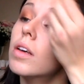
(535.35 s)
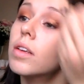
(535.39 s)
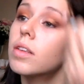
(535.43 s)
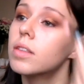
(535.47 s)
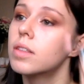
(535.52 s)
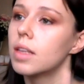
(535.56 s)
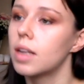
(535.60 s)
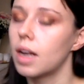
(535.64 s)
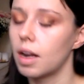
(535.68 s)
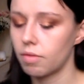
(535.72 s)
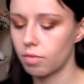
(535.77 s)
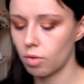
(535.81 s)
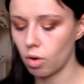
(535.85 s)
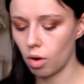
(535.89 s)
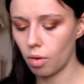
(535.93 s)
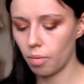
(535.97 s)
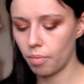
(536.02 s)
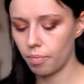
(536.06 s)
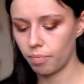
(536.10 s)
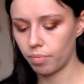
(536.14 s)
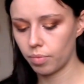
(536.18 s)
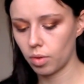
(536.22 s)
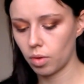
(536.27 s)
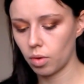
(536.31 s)
So then I've got
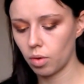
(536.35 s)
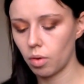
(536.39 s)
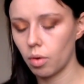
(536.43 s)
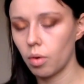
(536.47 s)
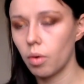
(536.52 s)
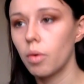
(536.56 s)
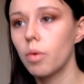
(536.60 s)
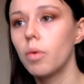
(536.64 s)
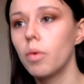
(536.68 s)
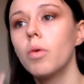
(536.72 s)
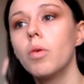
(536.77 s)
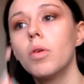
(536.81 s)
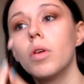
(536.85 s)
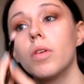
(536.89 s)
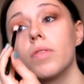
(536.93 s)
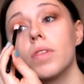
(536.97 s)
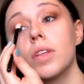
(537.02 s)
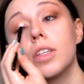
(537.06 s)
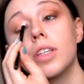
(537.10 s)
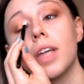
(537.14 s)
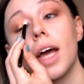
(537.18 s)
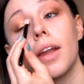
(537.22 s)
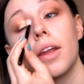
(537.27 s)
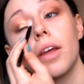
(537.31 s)
all of the
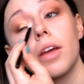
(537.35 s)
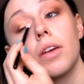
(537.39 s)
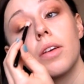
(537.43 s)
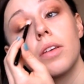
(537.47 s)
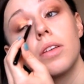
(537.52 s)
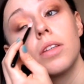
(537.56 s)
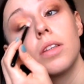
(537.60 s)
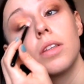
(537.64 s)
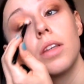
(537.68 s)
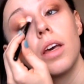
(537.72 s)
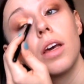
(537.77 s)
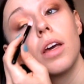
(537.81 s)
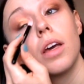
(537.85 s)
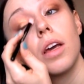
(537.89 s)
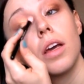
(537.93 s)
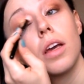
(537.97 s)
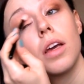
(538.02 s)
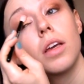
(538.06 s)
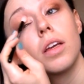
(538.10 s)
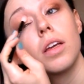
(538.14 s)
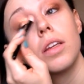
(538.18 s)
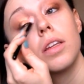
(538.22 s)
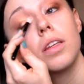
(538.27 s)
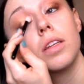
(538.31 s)
shadows
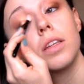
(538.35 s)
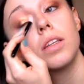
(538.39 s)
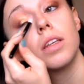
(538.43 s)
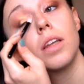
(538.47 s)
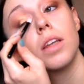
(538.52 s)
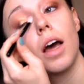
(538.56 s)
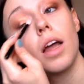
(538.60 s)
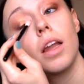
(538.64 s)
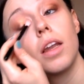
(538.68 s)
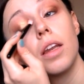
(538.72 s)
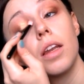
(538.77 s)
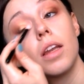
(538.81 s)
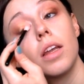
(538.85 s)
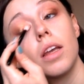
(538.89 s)
done.